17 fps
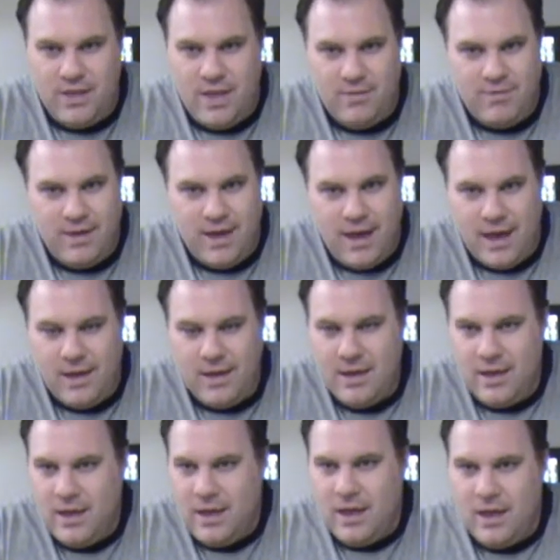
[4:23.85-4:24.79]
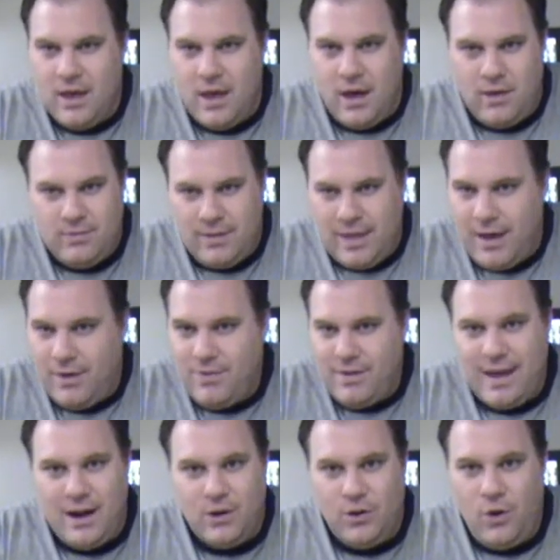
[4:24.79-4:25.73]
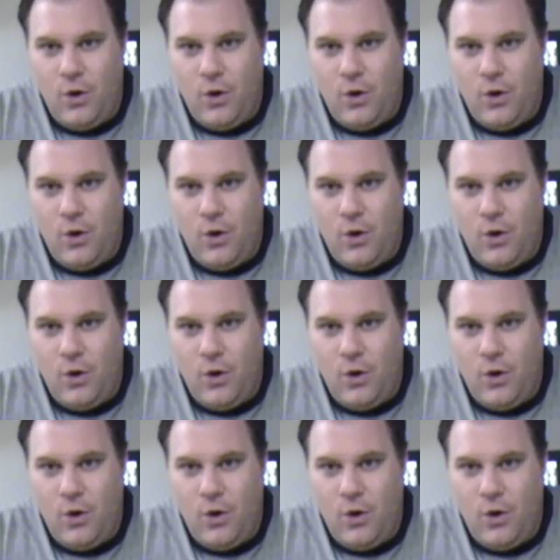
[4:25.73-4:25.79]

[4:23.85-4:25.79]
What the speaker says: They control most of Asia.